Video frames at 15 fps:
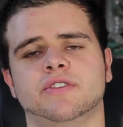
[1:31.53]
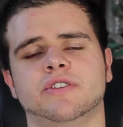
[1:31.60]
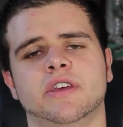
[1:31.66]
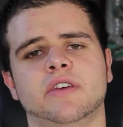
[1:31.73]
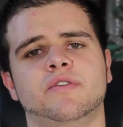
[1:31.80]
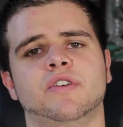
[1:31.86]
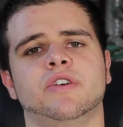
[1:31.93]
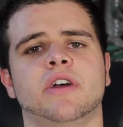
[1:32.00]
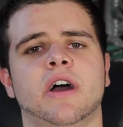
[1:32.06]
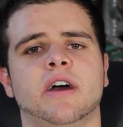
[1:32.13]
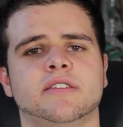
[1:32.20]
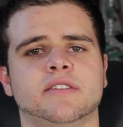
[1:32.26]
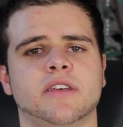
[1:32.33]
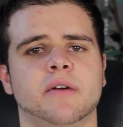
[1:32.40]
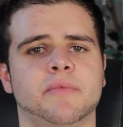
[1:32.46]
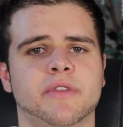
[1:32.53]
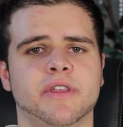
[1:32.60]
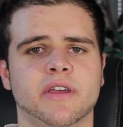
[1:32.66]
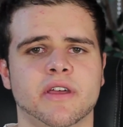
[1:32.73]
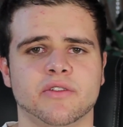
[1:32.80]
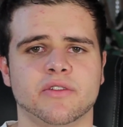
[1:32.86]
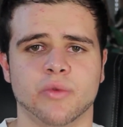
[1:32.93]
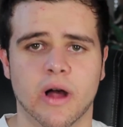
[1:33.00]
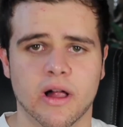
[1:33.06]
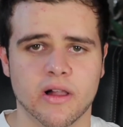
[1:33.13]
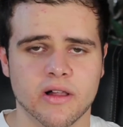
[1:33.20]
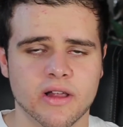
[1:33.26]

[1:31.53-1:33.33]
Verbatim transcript: to give you guys something as well